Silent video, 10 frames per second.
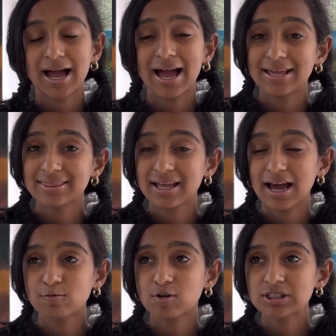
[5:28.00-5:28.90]
and
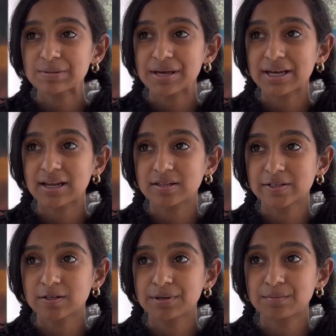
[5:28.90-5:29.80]
I want to make it a
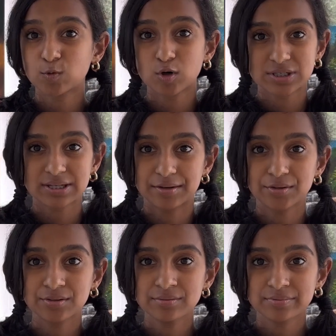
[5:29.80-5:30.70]
little bit more
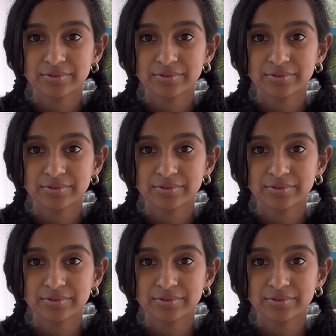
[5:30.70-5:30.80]
subtle.